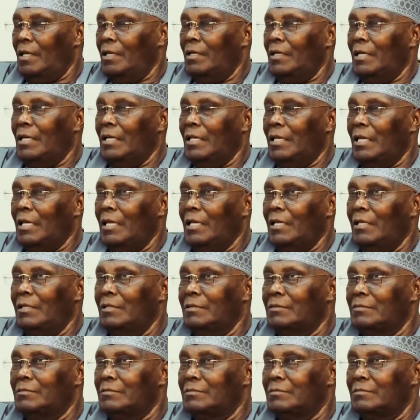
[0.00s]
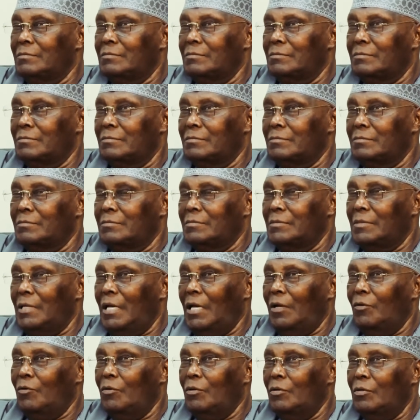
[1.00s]
again,
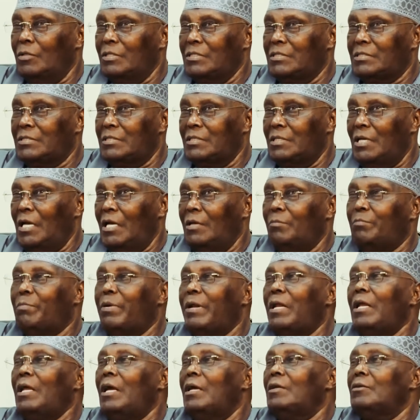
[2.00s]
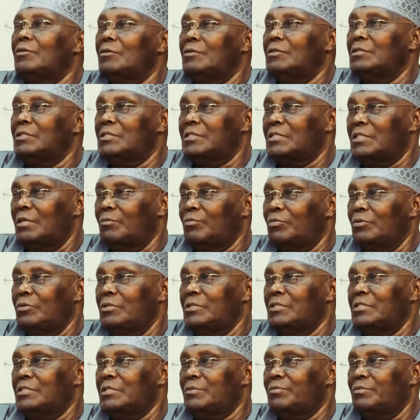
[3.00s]
I always say, I pray I don't
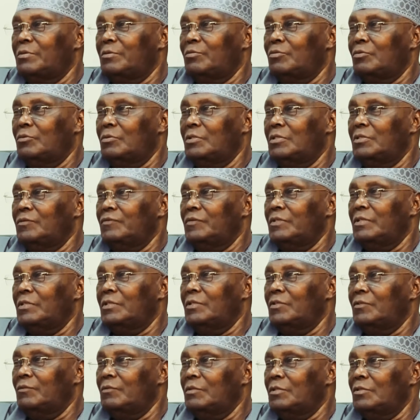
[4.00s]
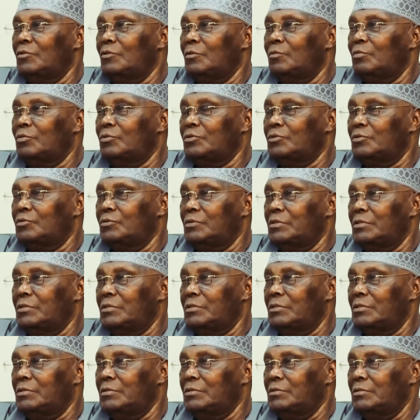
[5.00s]
disappoint these people if they give me the
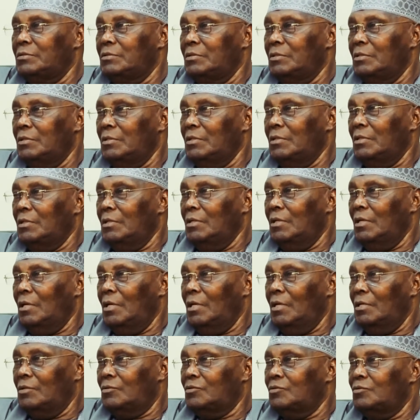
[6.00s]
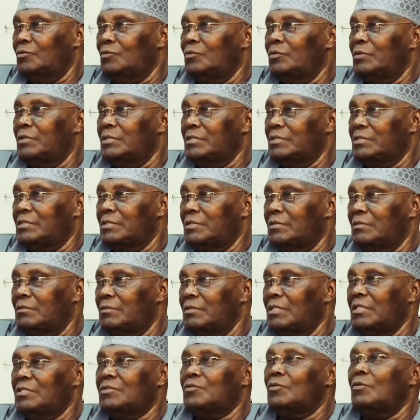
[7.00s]
opportunity to do this thing.
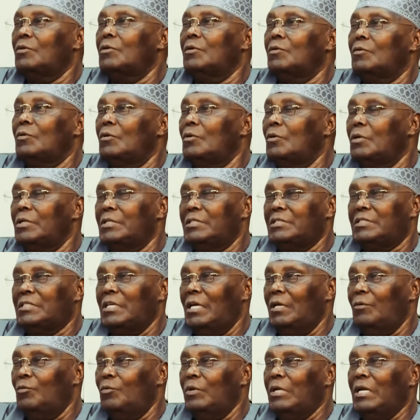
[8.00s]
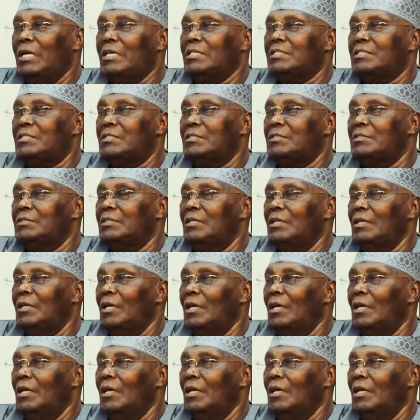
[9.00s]
That's all the time. When I see,